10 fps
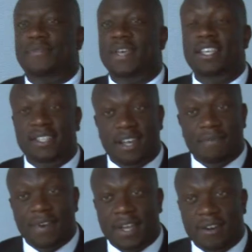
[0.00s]
The East
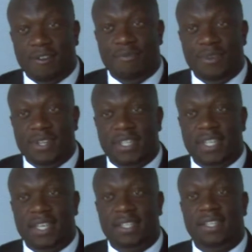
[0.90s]
African
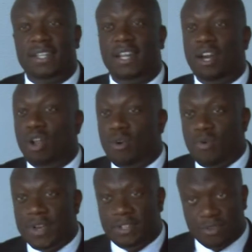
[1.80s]
community is still a
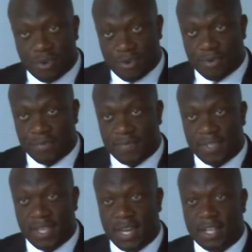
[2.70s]
long way to go
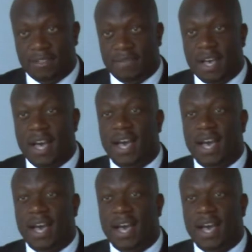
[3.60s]
in as far